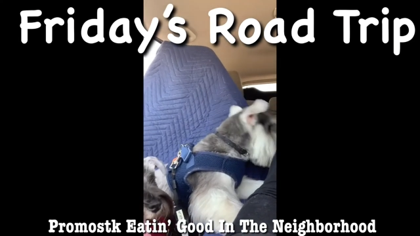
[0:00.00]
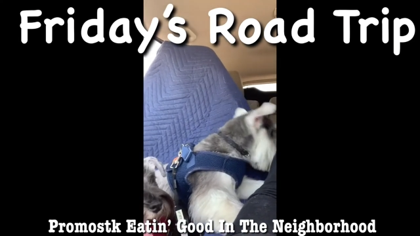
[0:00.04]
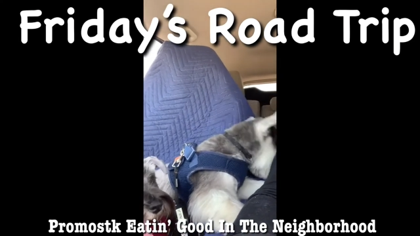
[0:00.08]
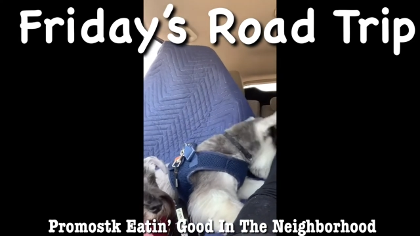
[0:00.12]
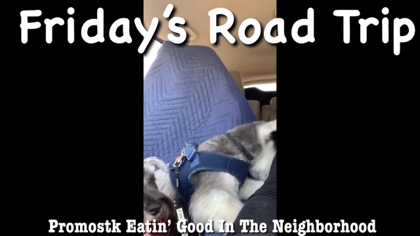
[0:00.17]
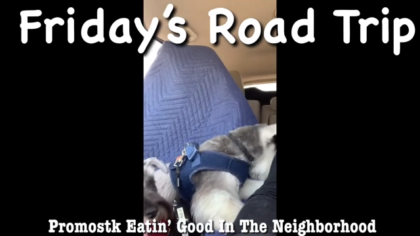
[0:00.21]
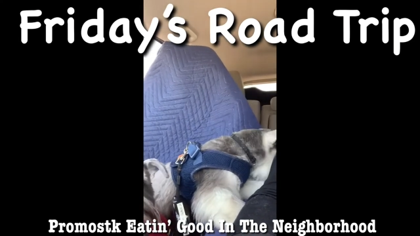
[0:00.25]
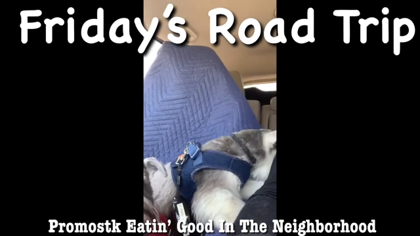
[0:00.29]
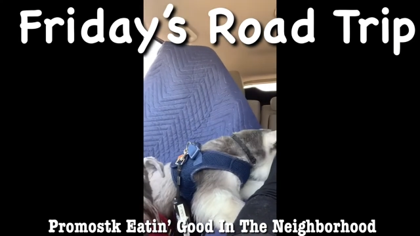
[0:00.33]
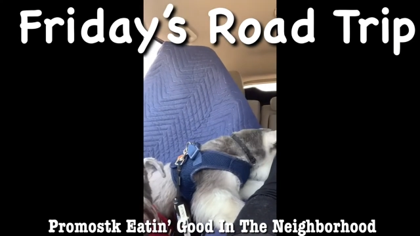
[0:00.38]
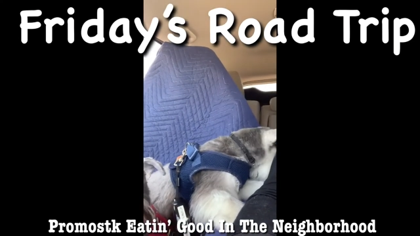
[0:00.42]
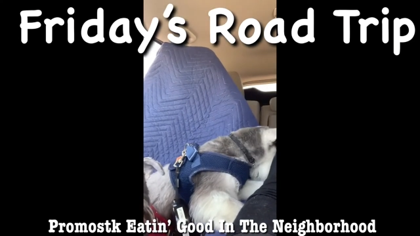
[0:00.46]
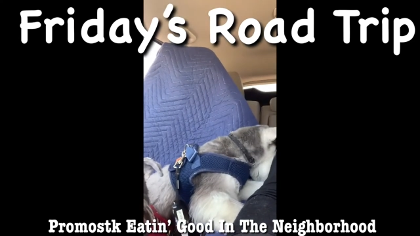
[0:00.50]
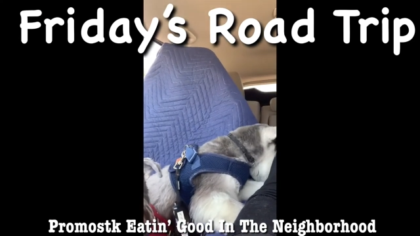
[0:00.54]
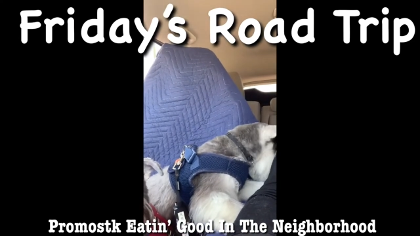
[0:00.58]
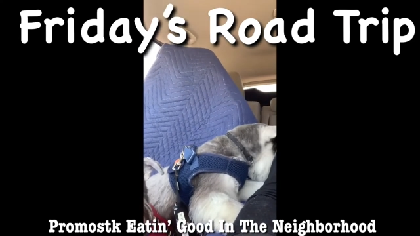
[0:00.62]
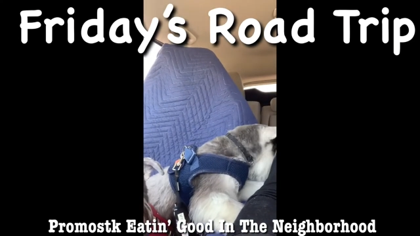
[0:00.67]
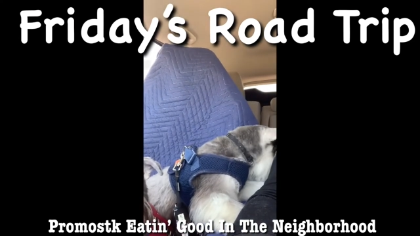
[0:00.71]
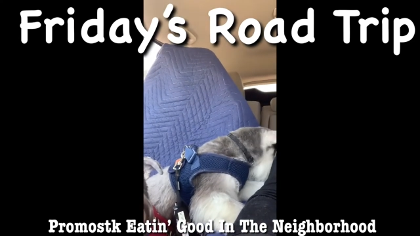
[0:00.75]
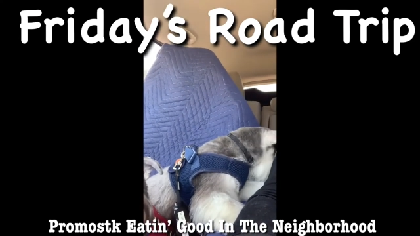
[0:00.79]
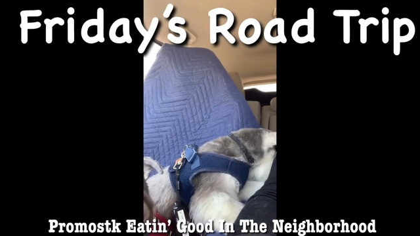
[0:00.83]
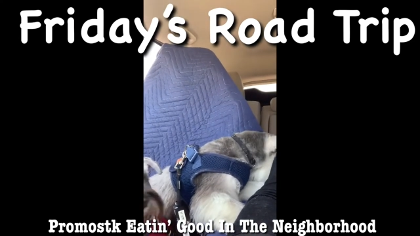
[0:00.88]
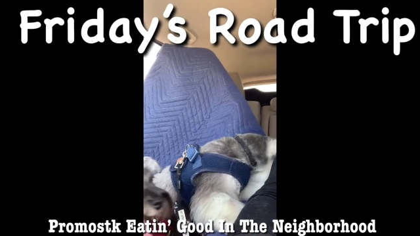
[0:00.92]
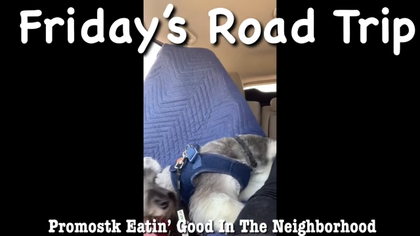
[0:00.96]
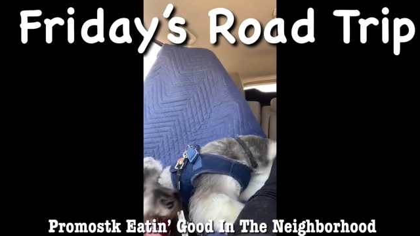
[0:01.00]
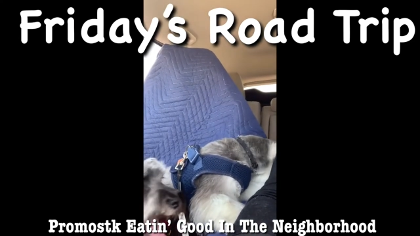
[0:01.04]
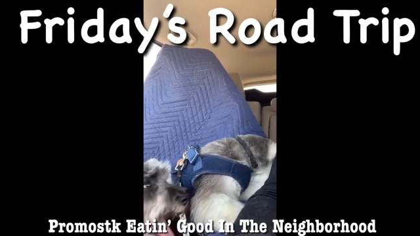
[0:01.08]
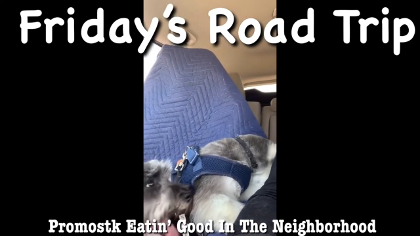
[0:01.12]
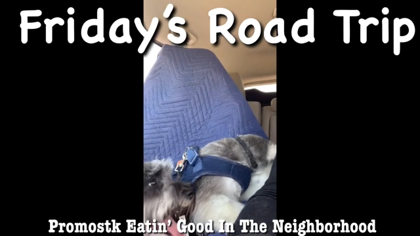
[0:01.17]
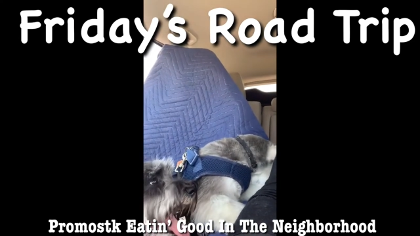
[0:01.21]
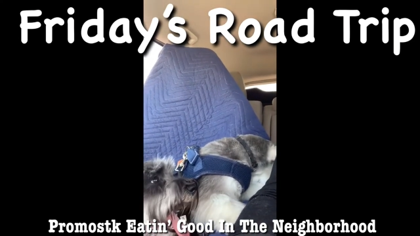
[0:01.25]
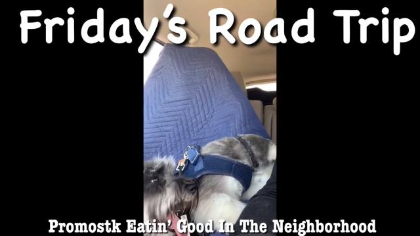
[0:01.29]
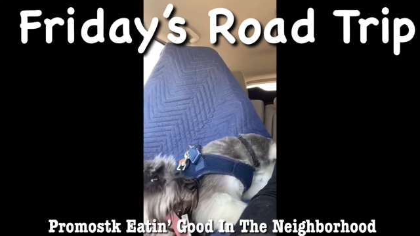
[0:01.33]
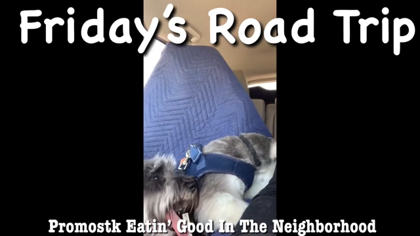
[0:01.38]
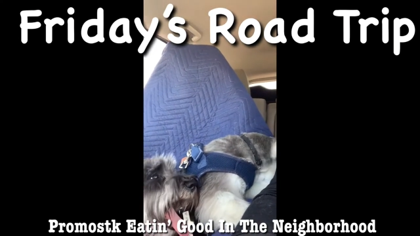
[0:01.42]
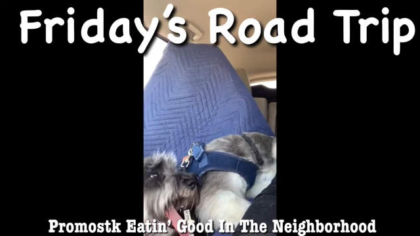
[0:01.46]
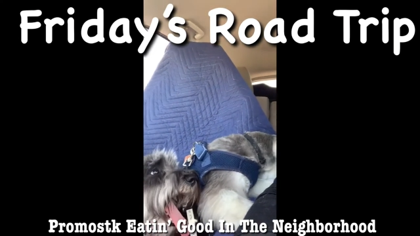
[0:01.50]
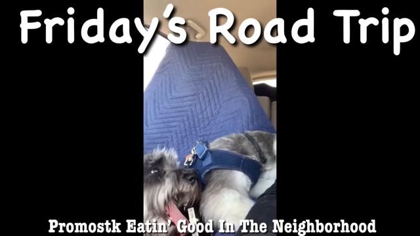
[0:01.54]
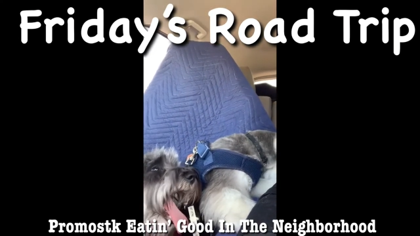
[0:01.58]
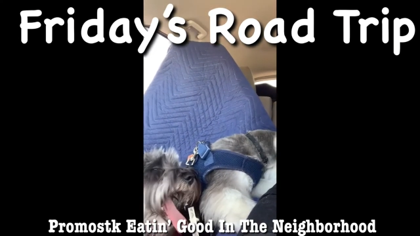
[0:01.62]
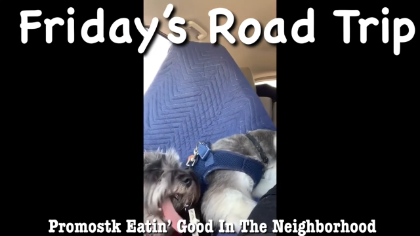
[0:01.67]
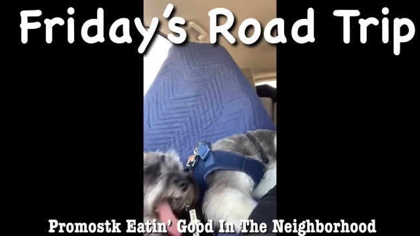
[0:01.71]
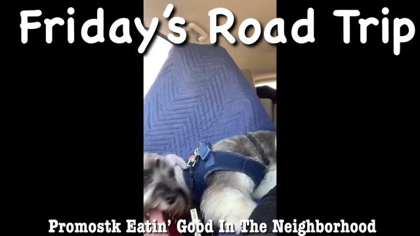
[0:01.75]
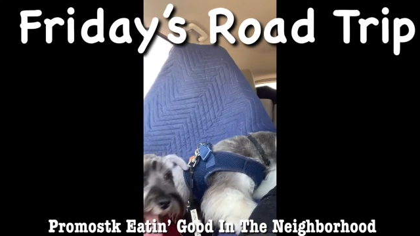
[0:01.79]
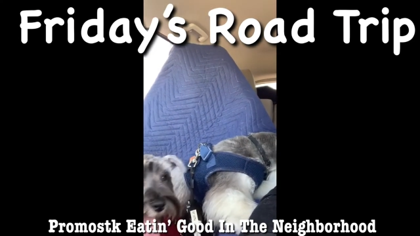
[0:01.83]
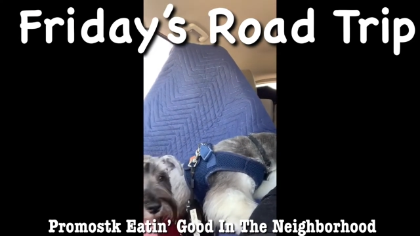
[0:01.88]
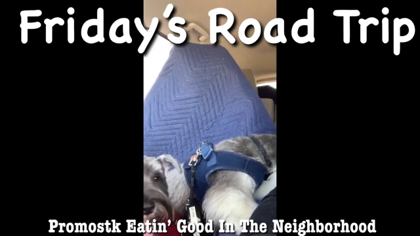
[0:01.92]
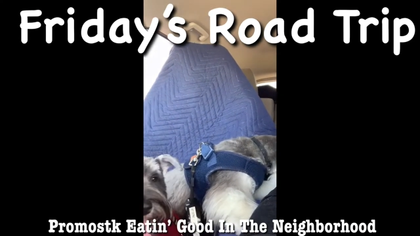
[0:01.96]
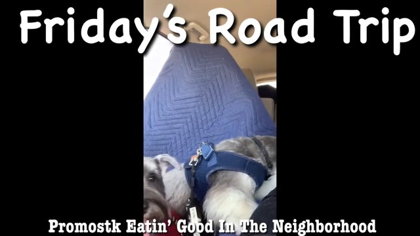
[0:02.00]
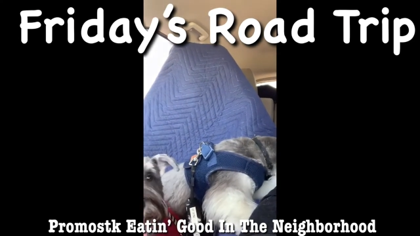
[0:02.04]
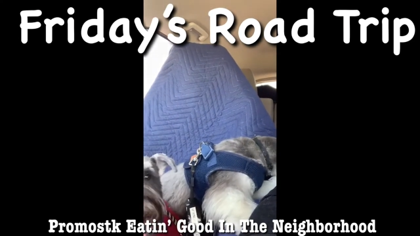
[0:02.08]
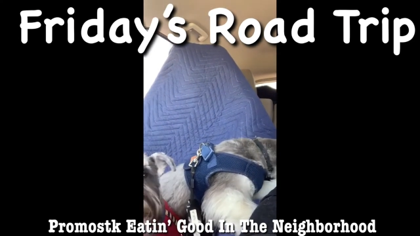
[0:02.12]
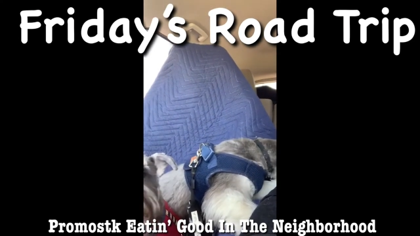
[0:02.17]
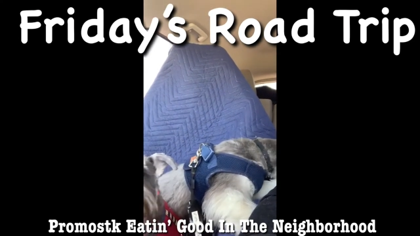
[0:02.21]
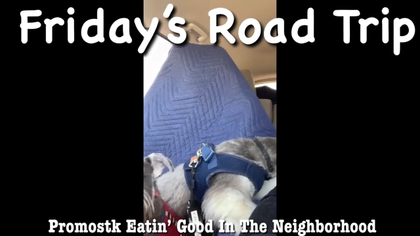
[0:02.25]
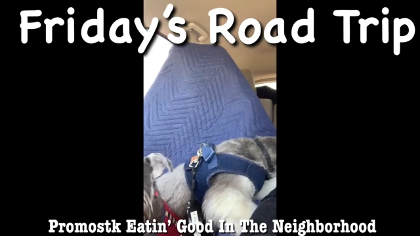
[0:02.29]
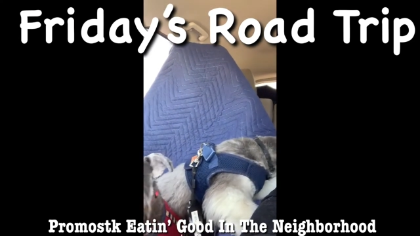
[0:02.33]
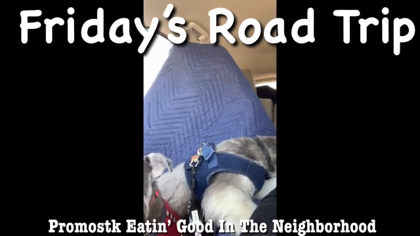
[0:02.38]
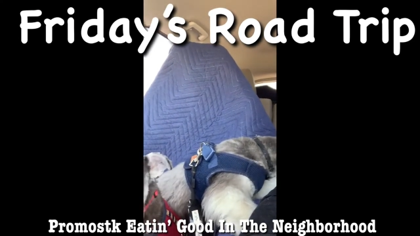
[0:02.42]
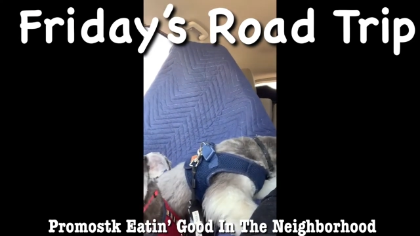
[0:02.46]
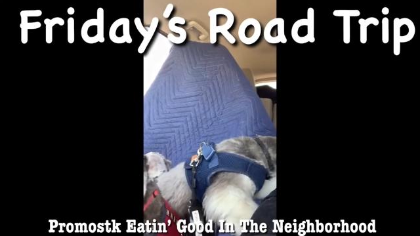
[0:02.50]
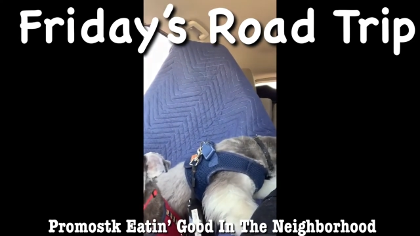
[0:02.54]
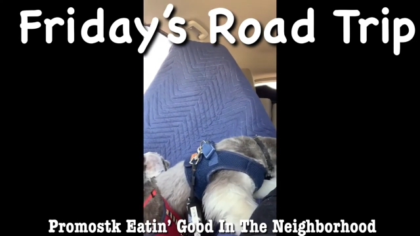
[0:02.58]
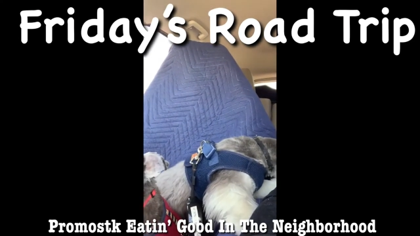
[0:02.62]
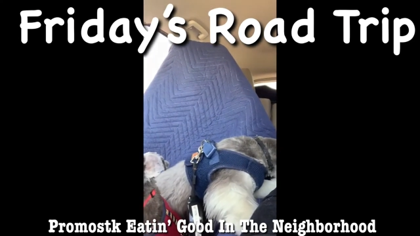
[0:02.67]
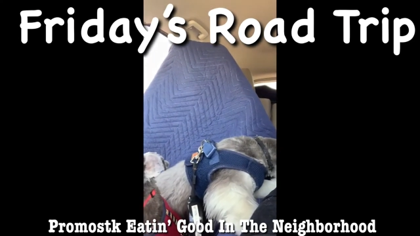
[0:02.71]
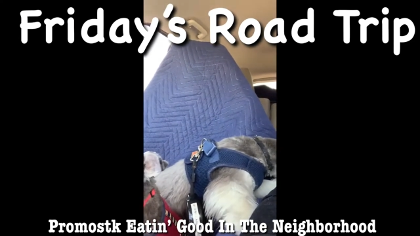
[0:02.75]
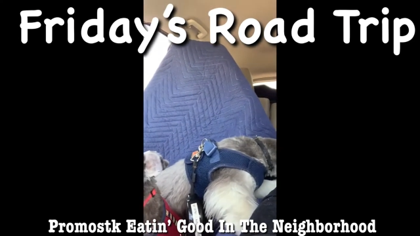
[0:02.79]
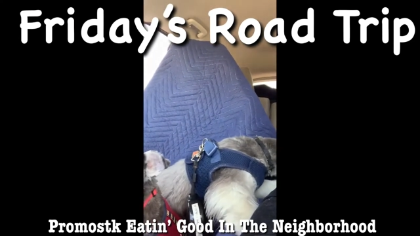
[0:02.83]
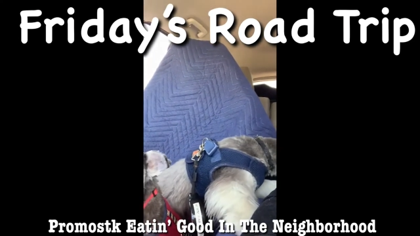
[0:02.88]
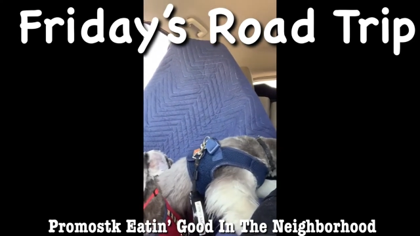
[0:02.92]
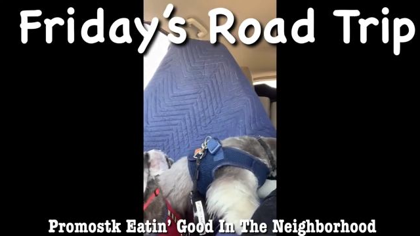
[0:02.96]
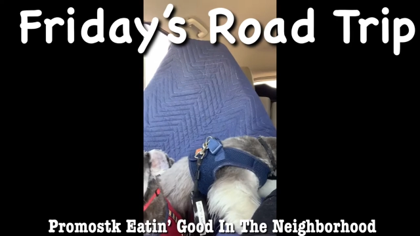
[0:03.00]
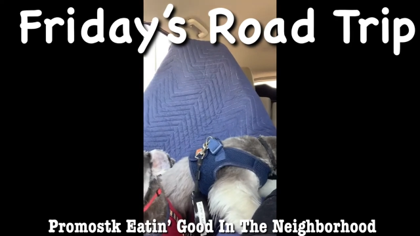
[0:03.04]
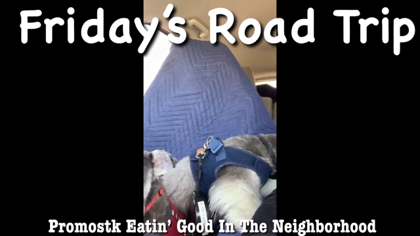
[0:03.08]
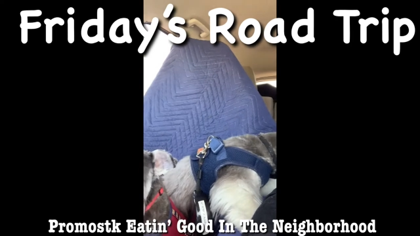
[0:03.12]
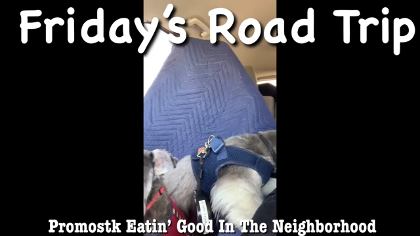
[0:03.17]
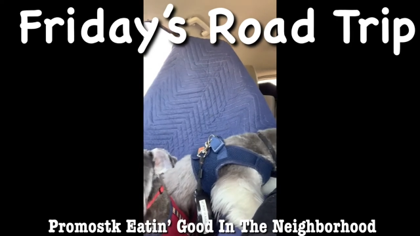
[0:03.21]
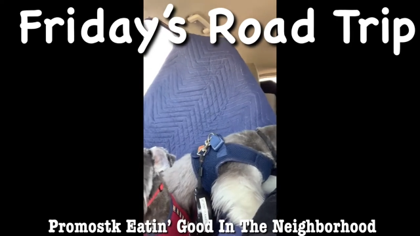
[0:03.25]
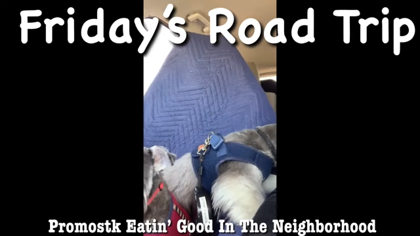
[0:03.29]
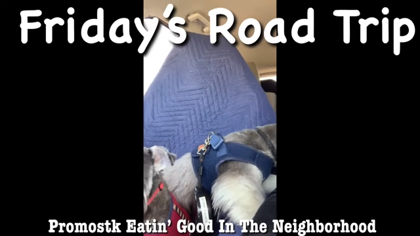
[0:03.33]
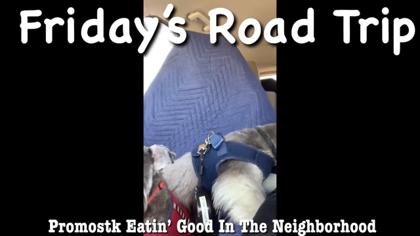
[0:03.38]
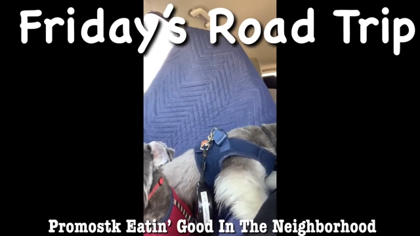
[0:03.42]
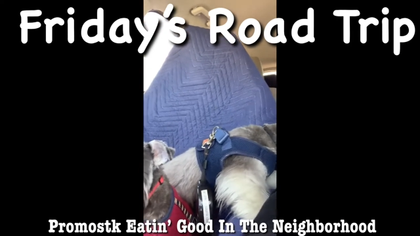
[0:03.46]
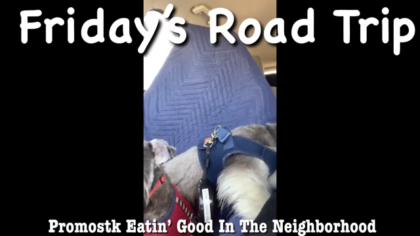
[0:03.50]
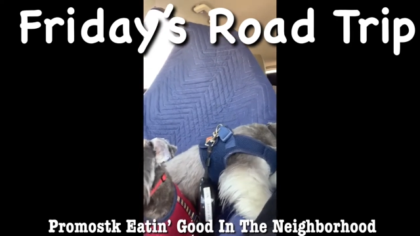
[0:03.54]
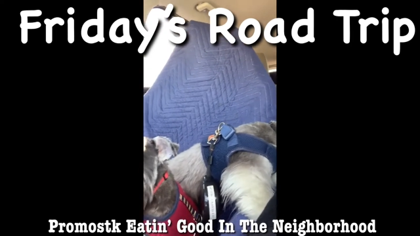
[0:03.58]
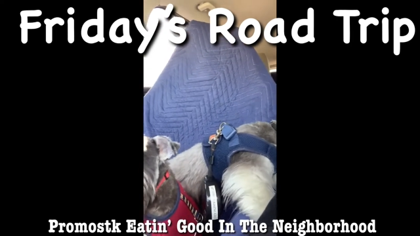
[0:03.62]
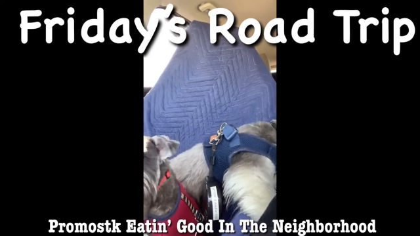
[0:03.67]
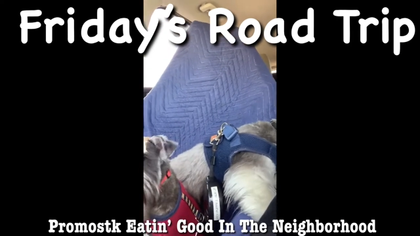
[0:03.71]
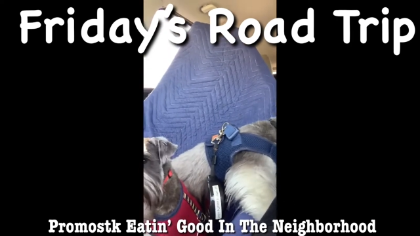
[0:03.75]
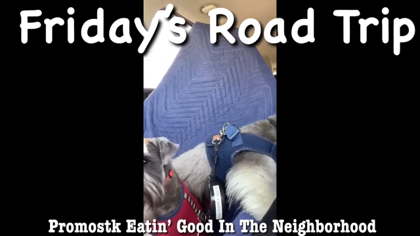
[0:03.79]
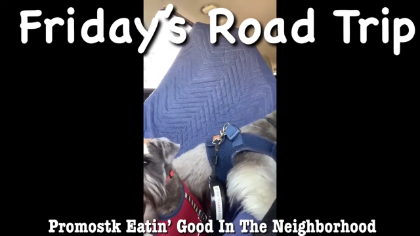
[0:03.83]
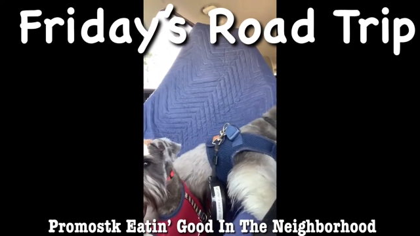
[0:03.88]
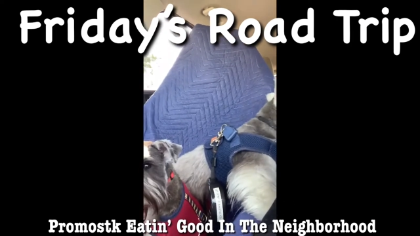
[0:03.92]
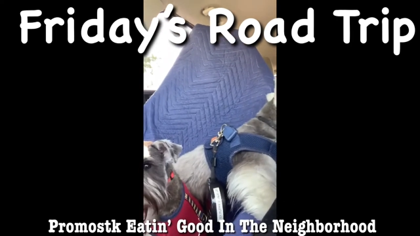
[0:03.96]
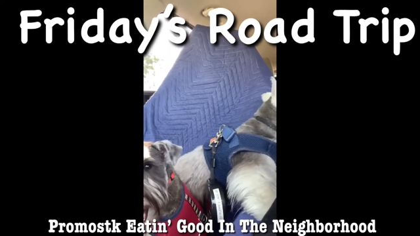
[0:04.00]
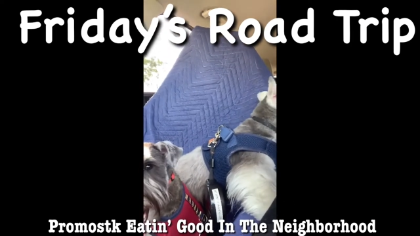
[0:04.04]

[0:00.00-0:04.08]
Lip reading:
No face is visible, so there are no lips to read.